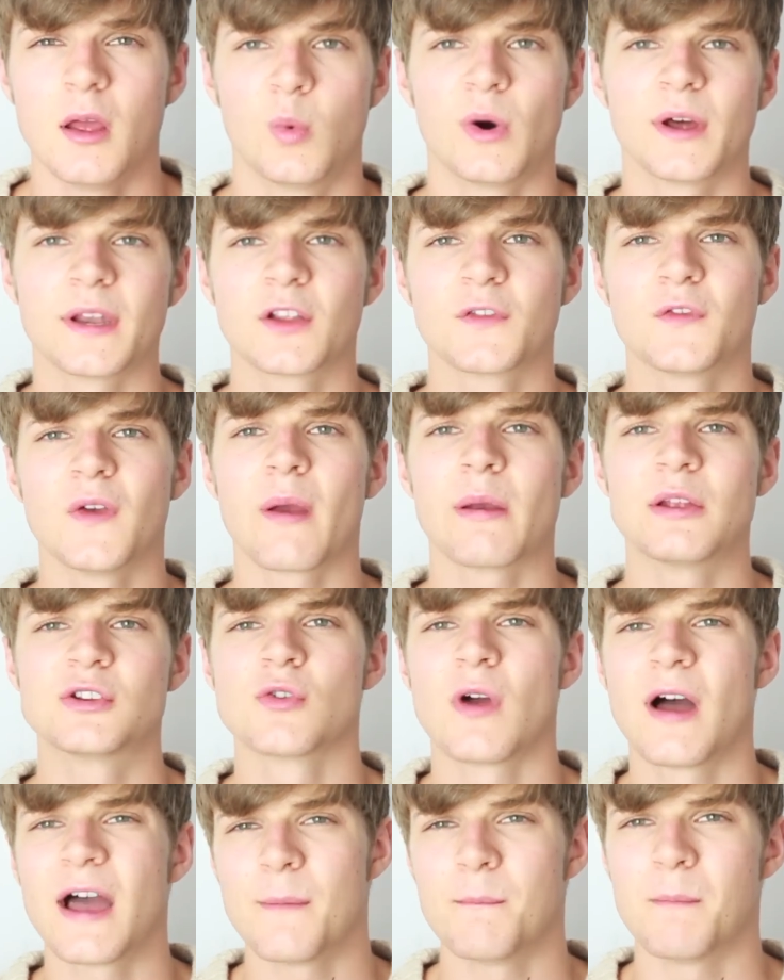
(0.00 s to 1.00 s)
One is very
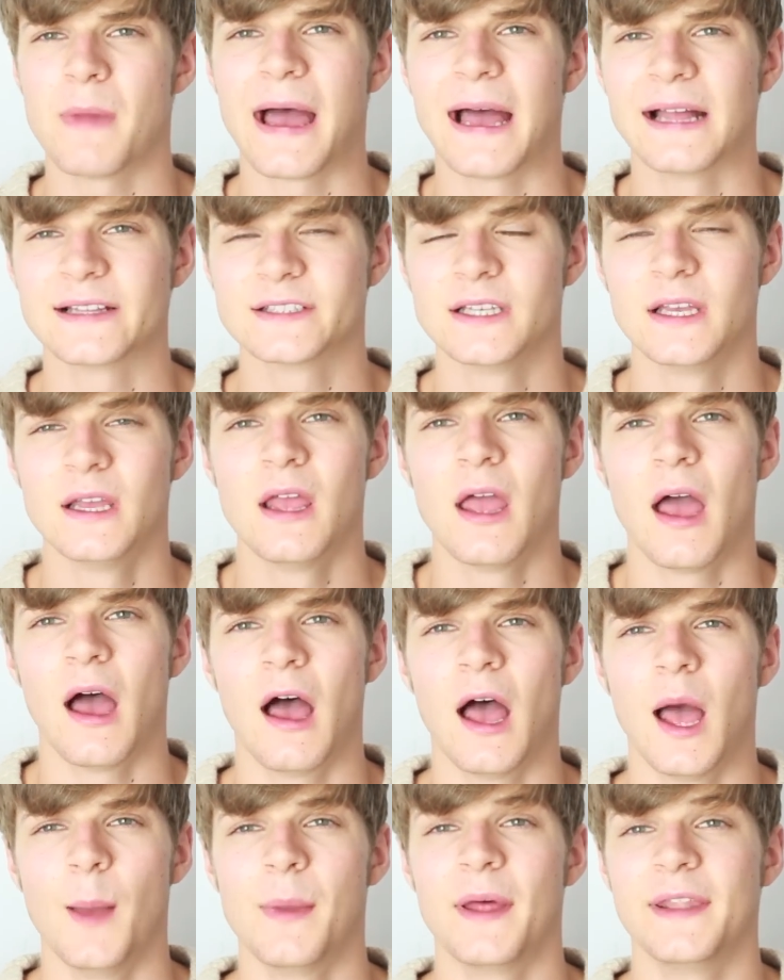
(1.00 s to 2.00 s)
dry and matte,
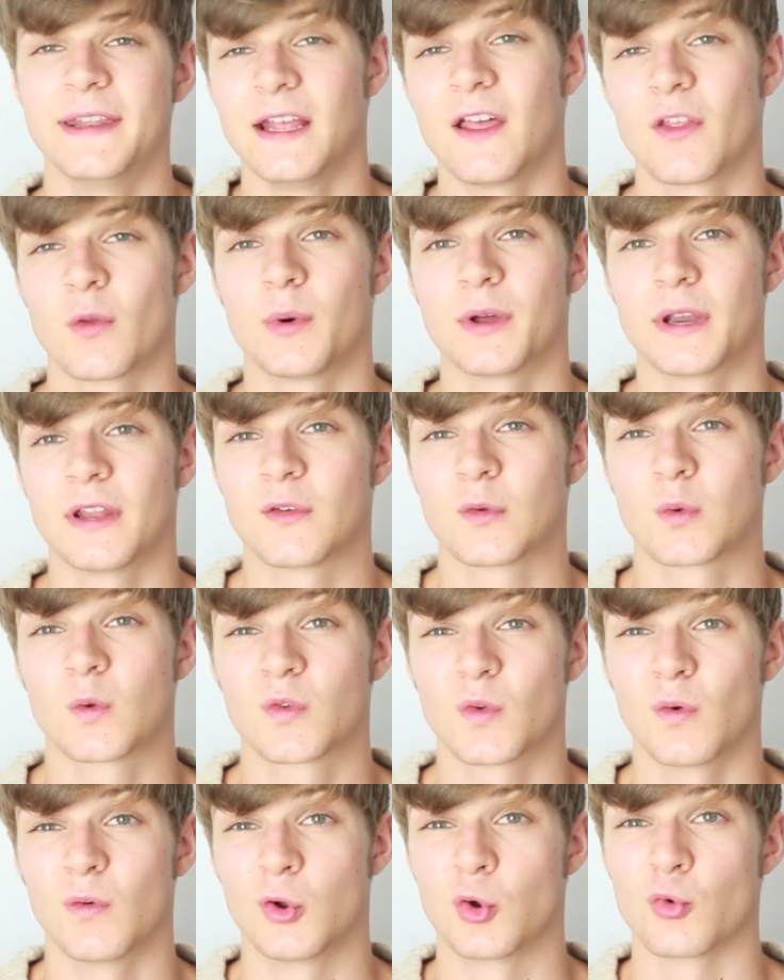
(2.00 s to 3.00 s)
and the other one is
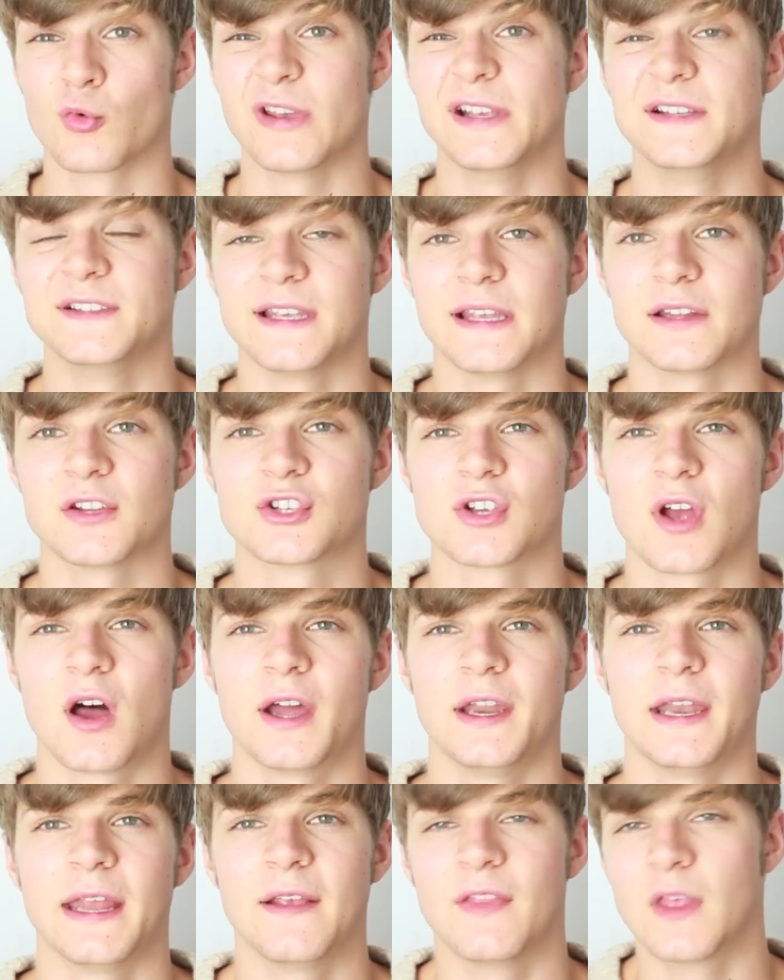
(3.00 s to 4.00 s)
sort of greasy and
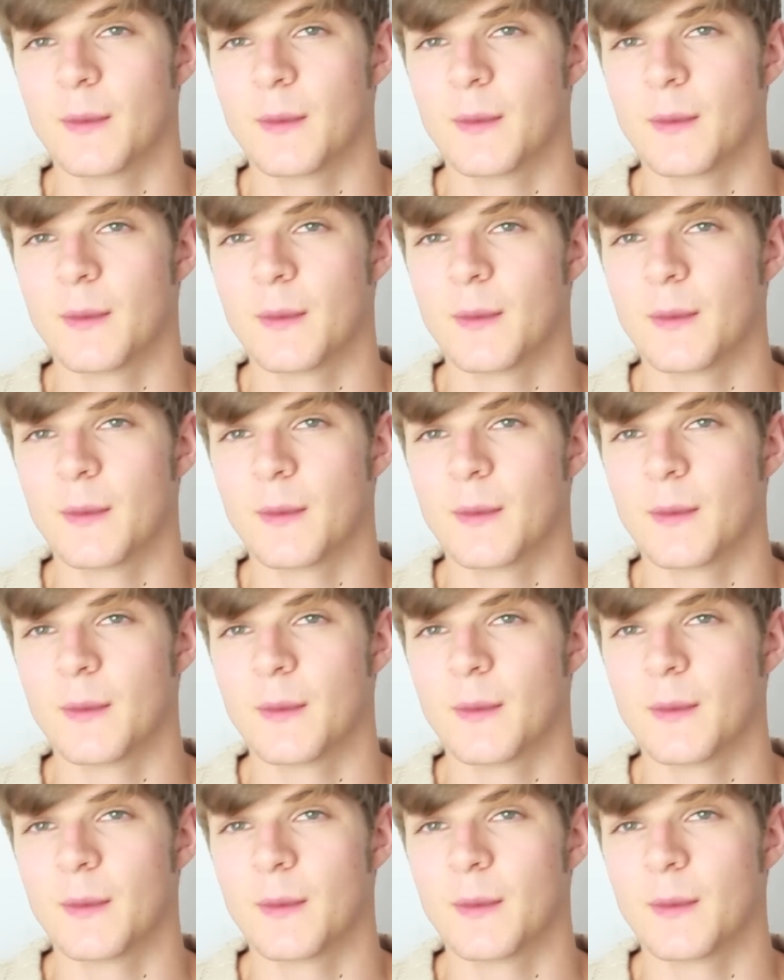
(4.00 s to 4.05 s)
shiny.